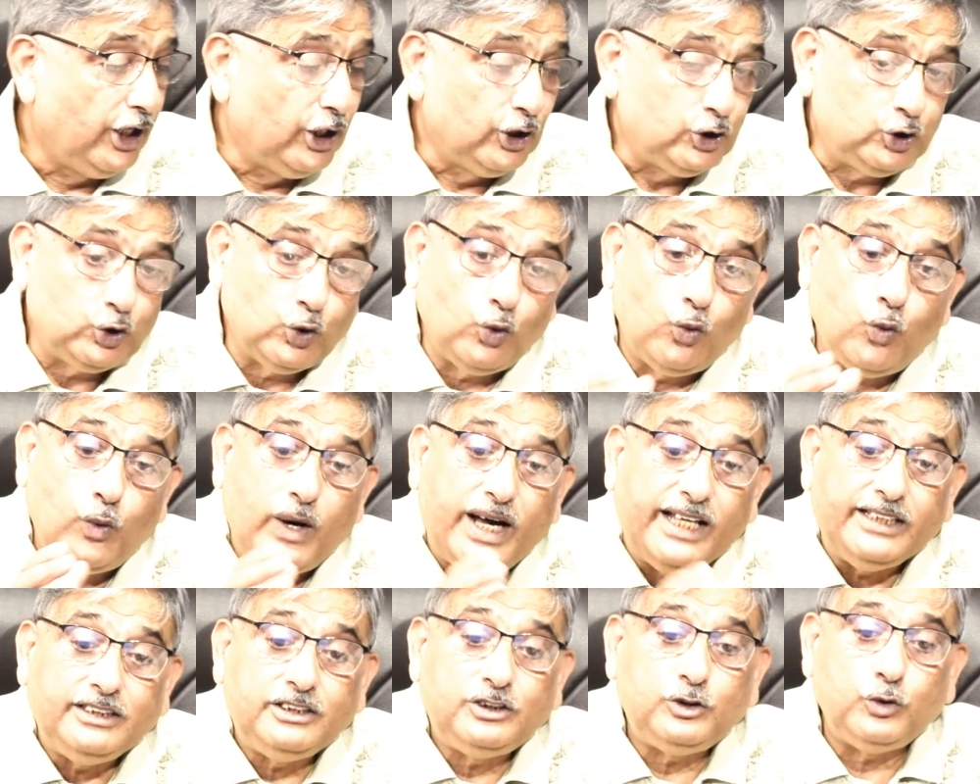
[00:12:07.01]
So
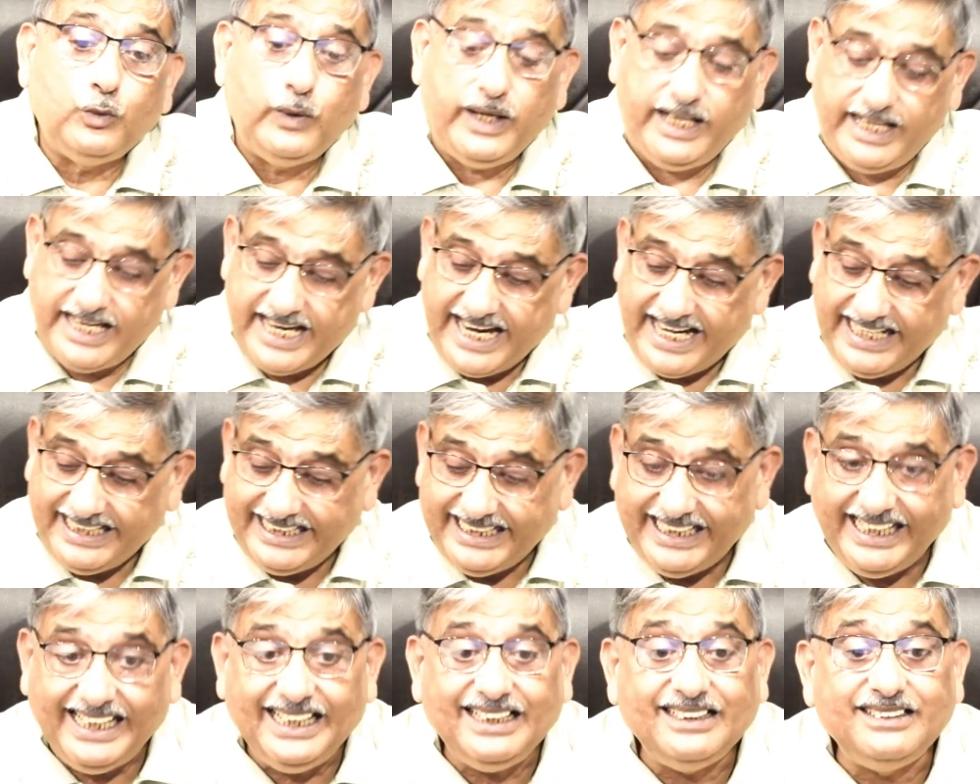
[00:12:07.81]
once when I
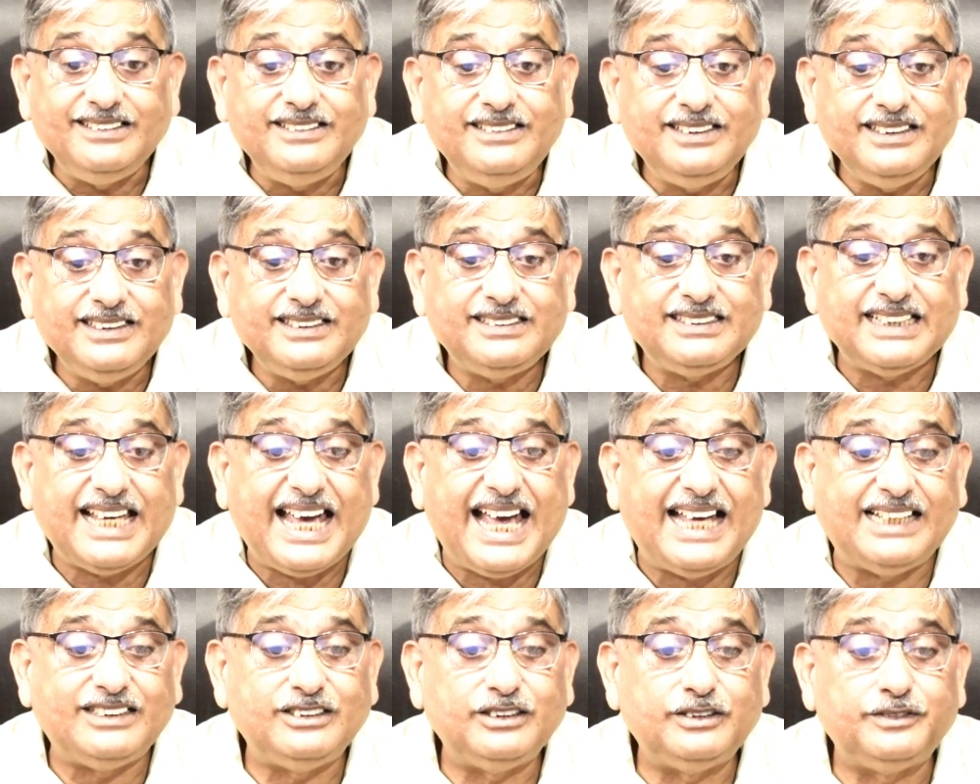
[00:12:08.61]
take this
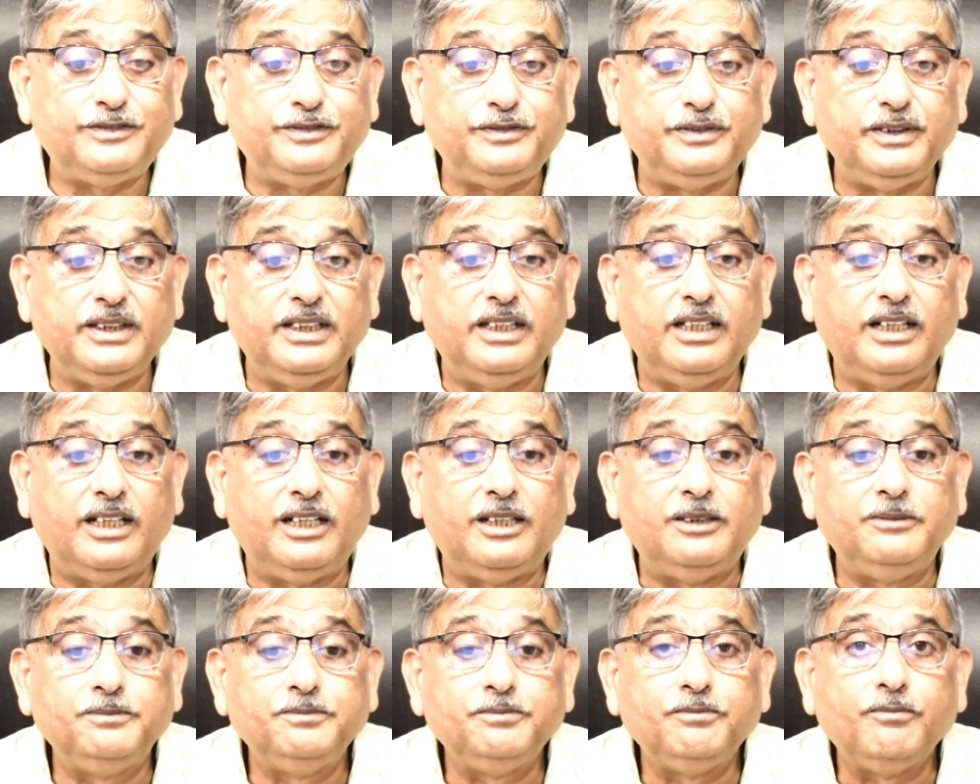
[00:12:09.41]
as a figure,
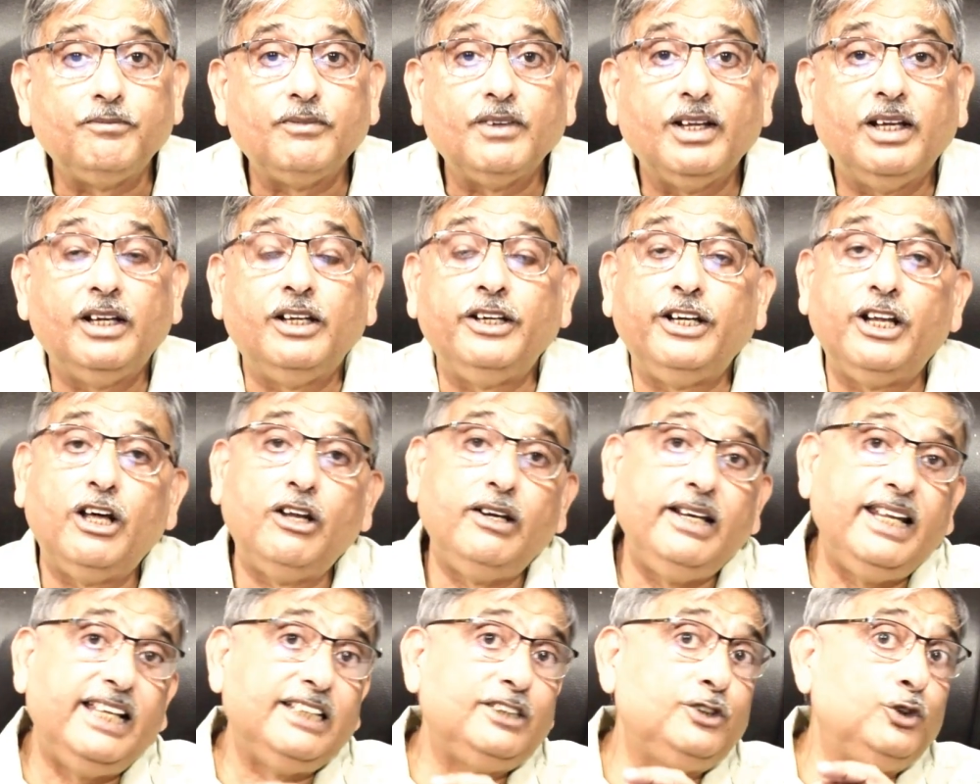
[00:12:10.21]
now
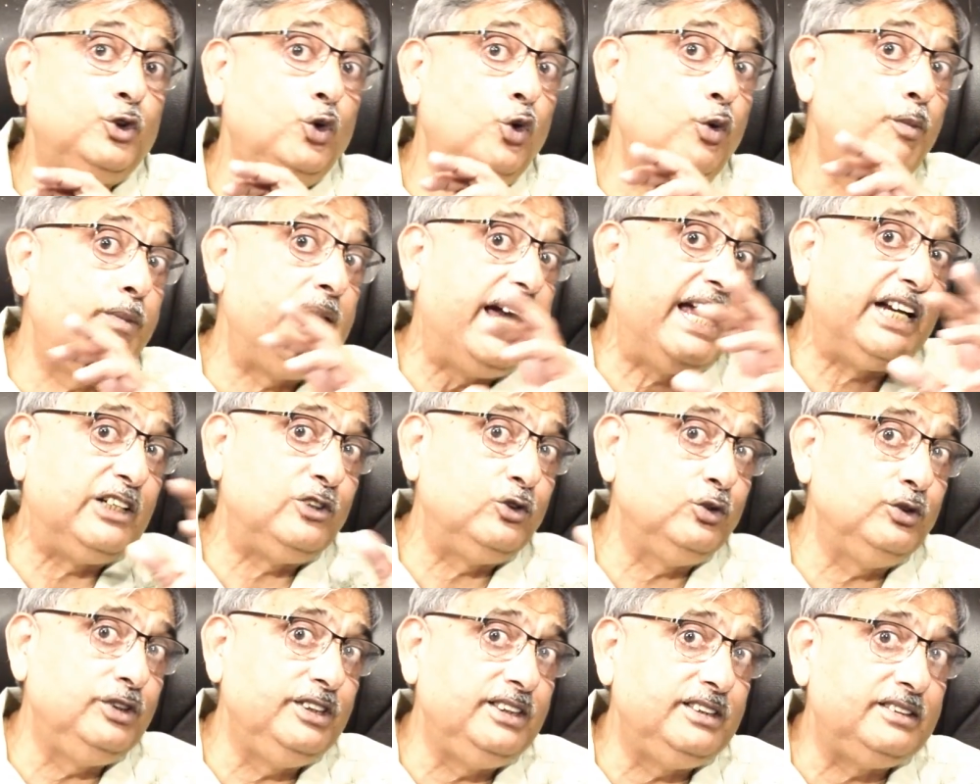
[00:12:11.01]
let's go back
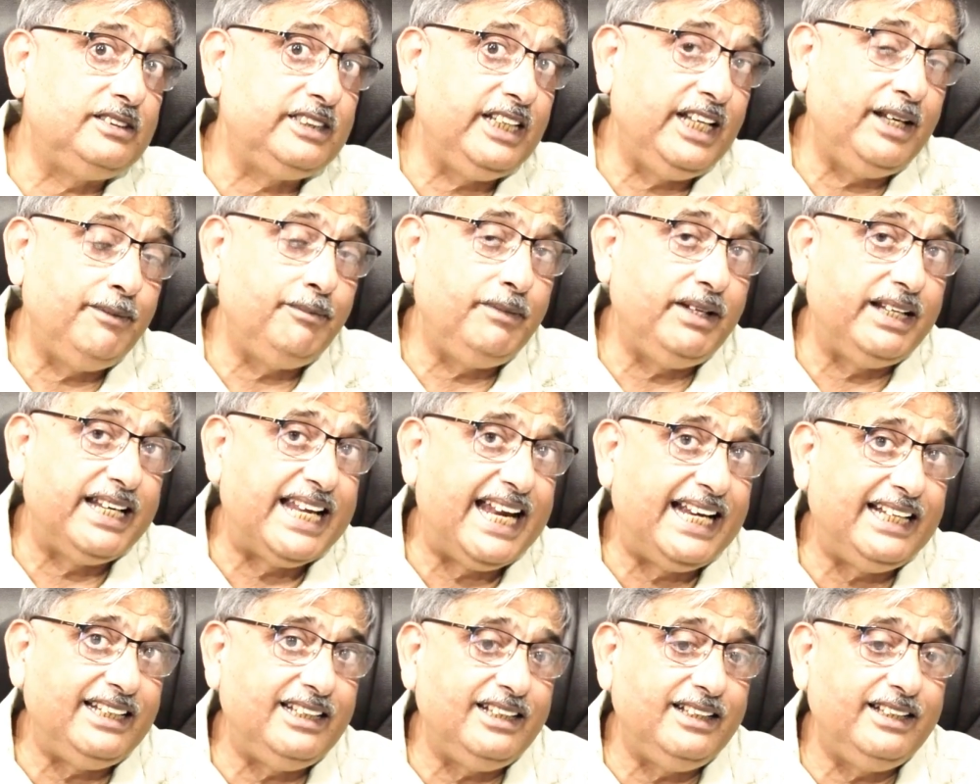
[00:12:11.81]
to the same
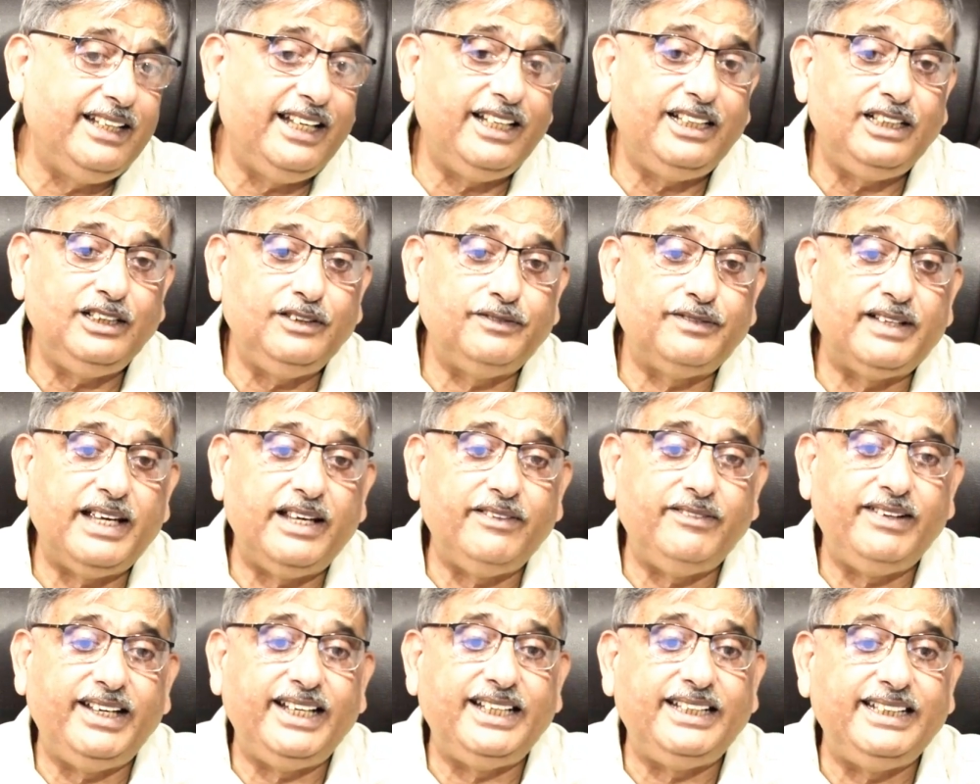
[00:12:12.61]

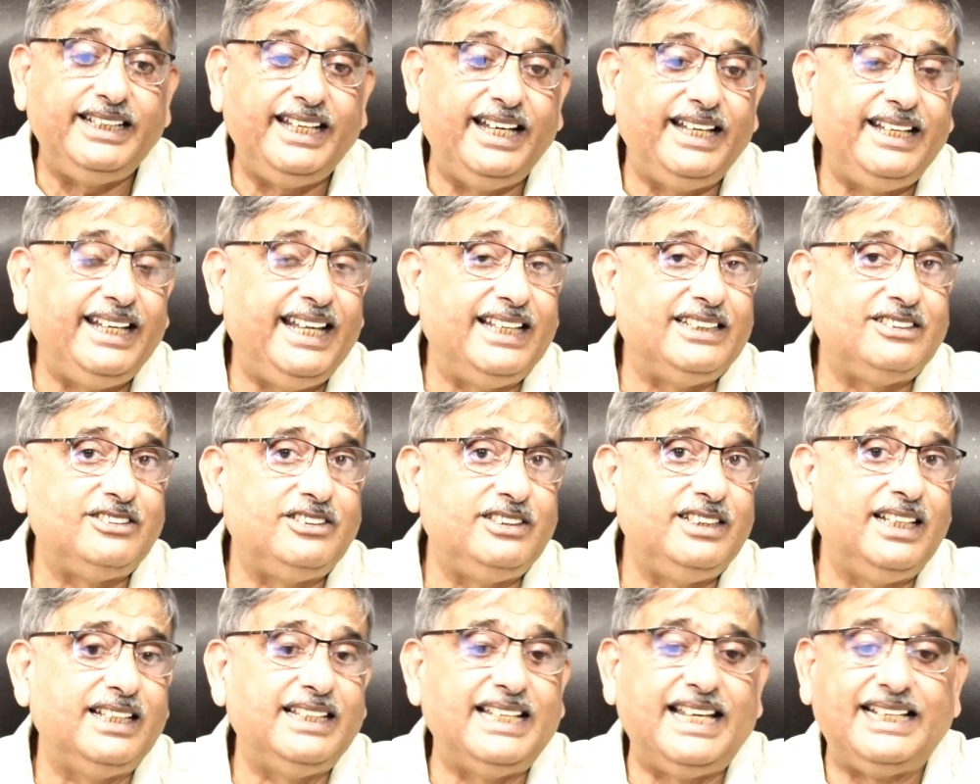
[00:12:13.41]
1985-88
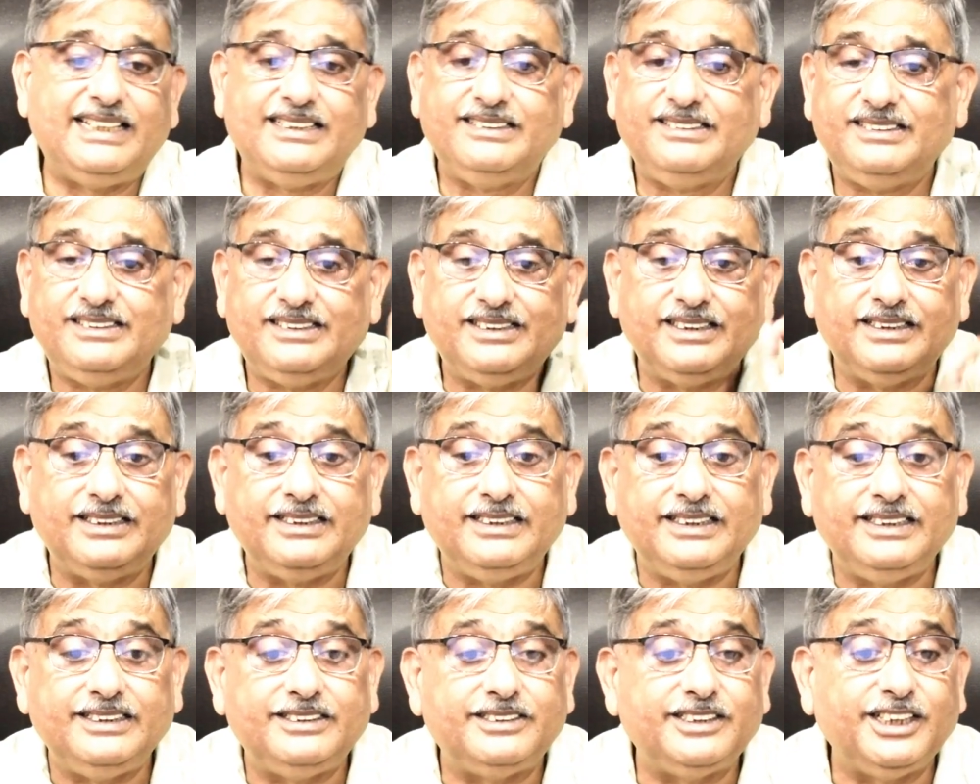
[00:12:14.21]
STR, that is
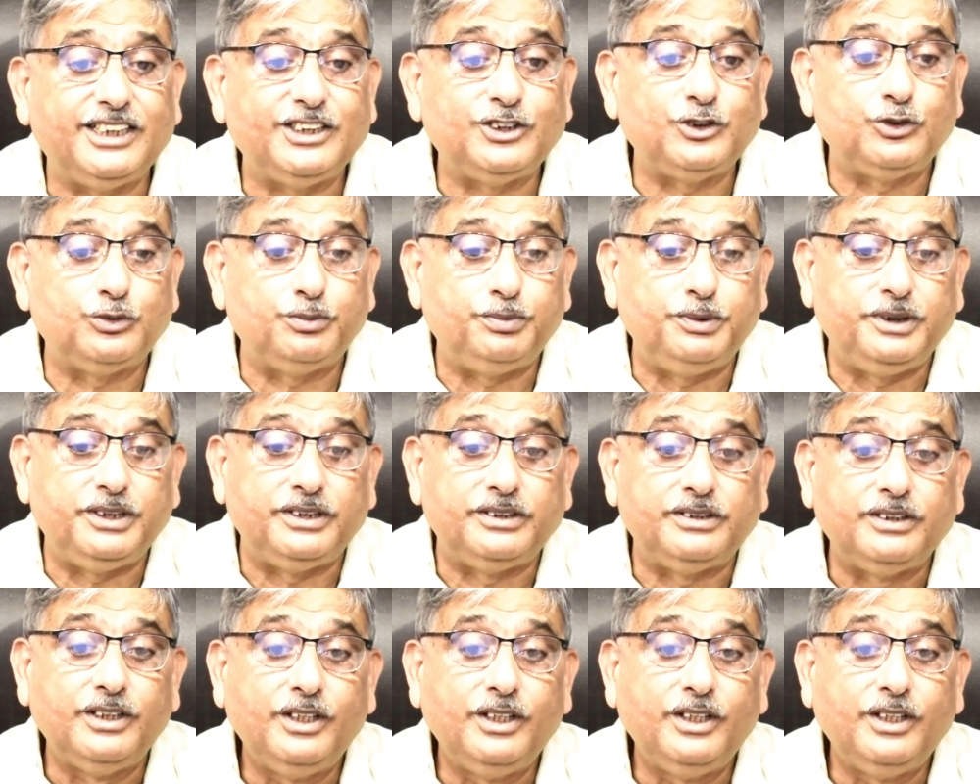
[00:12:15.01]
36 rupees.